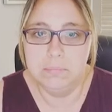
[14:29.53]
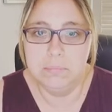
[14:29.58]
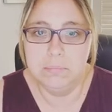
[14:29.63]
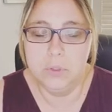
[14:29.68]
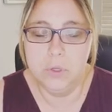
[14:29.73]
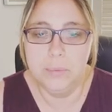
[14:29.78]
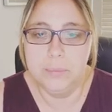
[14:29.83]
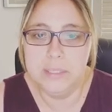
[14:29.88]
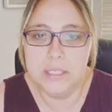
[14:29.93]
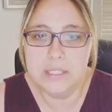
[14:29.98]

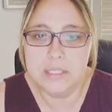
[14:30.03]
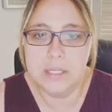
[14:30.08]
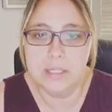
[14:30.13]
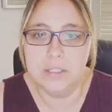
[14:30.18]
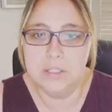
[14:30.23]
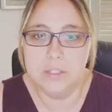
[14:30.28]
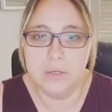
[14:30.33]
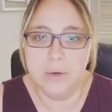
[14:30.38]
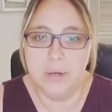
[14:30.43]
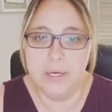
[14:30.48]
Nobody's going
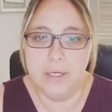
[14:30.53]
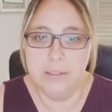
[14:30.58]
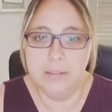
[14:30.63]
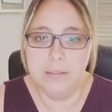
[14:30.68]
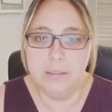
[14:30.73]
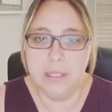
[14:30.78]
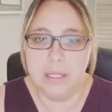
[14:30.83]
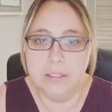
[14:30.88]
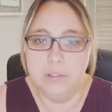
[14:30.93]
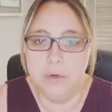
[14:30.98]
to join.
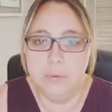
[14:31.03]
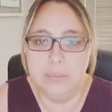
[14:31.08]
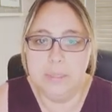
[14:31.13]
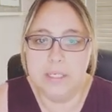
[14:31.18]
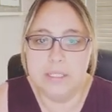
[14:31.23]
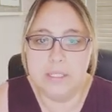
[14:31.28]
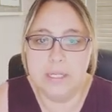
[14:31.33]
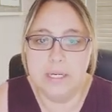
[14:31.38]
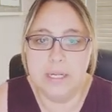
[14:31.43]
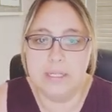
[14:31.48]
Like,
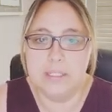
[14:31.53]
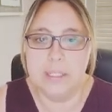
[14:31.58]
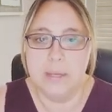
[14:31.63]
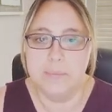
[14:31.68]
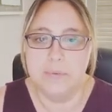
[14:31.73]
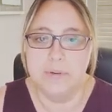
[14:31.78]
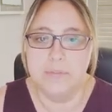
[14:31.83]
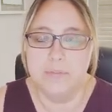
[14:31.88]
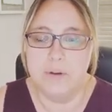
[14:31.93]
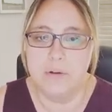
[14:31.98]
nobody's going to
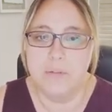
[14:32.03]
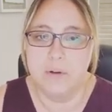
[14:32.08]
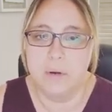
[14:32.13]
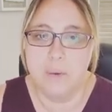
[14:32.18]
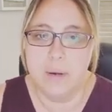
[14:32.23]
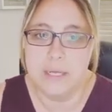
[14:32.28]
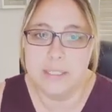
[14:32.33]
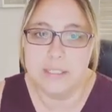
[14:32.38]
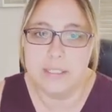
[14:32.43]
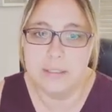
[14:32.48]
accept your friend
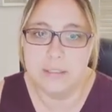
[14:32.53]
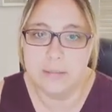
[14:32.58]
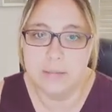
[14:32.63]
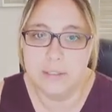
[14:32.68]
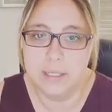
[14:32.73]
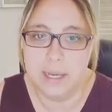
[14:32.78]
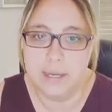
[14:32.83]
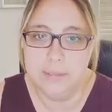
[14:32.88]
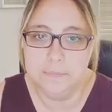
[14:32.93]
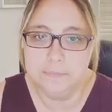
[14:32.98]
request,
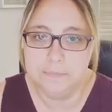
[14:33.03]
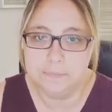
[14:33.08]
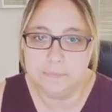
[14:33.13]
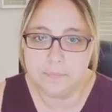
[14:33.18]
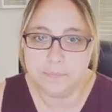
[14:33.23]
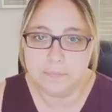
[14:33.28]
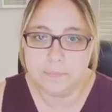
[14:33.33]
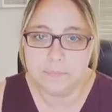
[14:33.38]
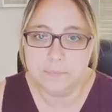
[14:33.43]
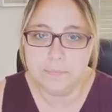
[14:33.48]
okay?
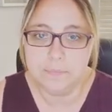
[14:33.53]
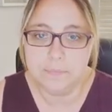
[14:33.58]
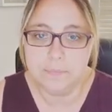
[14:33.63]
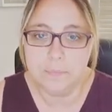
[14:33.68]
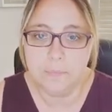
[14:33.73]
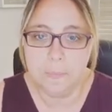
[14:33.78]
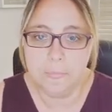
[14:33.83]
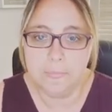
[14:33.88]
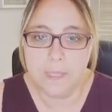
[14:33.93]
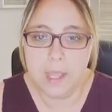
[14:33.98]

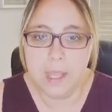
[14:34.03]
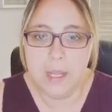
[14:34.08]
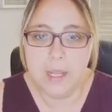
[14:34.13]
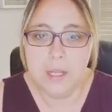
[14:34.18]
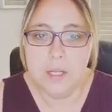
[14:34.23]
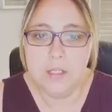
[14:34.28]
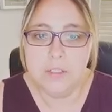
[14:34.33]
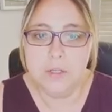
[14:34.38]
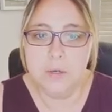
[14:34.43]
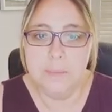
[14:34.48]

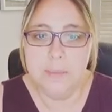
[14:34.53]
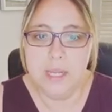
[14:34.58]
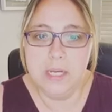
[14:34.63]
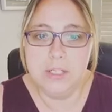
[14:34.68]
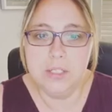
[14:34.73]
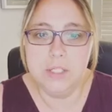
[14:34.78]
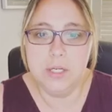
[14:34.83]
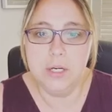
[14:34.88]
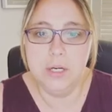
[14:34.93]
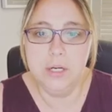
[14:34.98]
So make
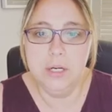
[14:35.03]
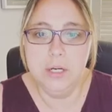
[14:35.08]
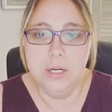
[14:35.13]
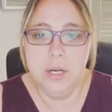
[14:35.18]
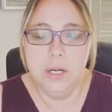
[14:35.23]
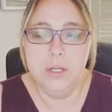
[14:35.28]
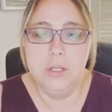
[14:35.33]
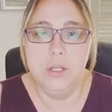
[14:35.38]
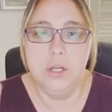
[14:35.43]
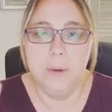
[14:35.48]

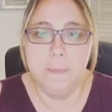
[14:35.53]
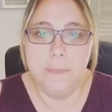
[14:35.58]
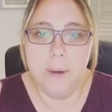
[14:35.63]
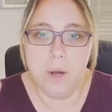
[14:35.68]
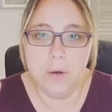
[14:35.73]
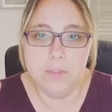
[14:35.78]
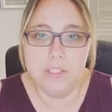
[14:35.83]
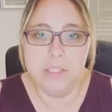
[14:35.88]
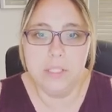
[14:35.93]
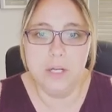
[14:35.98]
sure your
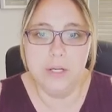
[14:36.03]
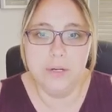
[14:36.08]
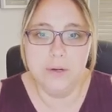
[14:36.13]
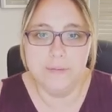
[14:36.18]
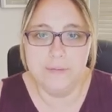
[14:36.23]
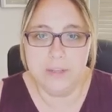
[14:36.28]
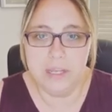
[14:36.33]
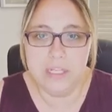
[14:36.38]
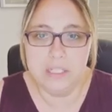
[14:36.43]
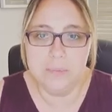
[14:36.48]
posts on your
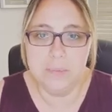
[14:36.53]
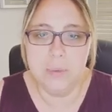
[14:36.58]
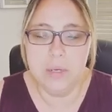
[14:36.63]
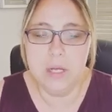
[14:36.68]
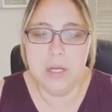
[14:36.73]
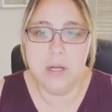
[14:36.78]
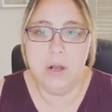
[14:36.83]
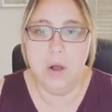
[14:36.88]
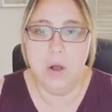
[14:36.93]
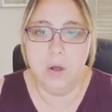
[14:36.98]

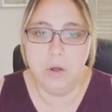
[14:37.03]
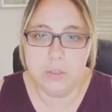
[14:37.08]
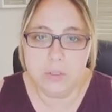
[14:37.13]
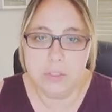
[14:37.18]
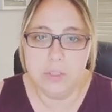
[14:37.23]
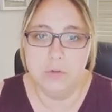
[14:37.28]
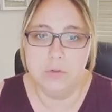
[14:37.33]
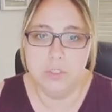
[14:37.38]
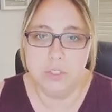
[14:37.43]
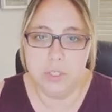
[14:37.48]
Facebook
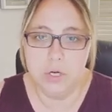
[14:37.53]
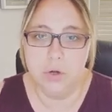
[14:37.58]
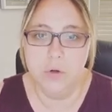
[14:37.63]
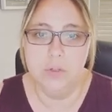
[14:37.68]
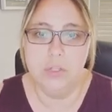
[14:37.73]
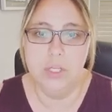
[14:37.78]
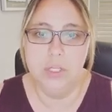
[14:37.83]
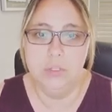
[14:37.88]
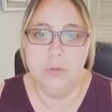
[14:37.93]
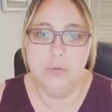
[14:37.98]
also
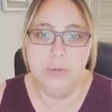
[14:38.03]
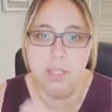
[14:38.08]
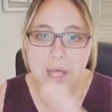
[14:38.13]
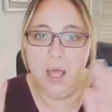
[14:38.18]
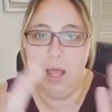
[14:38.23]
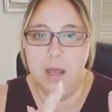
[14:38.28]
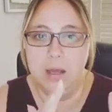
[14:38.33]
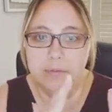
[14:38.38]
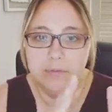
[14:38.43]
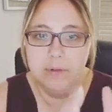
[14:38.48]
show that you
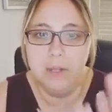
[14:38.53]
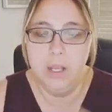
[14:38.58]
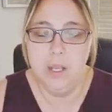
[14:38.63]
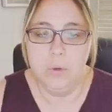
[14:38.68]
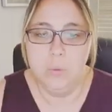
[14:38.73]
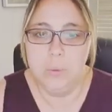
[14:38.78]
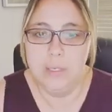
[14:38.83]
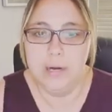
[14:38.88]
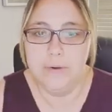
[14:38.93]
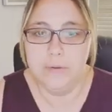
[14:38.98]
love
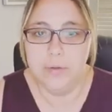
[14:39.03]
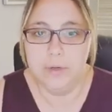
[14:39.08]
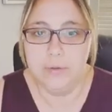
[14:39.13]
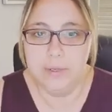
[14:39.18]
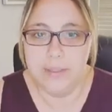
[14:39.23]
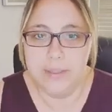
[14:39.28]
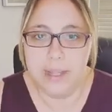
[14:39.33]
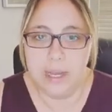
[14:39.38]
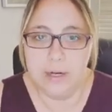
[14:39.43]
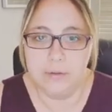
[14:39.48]
whatever
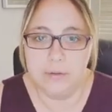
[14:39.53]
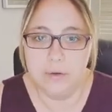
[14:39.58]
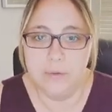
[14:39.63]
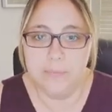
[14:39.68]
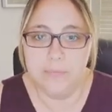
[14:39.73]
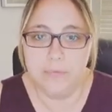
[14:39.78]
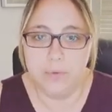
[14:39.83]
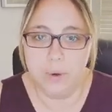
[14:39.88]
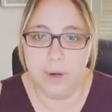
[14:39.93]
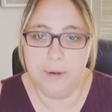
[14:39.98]
you're in that
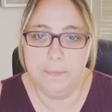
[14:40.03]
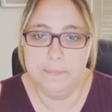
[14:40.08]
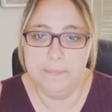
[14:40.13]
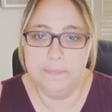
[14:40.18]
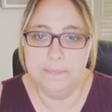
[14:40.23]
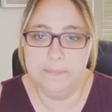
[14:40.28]
group for,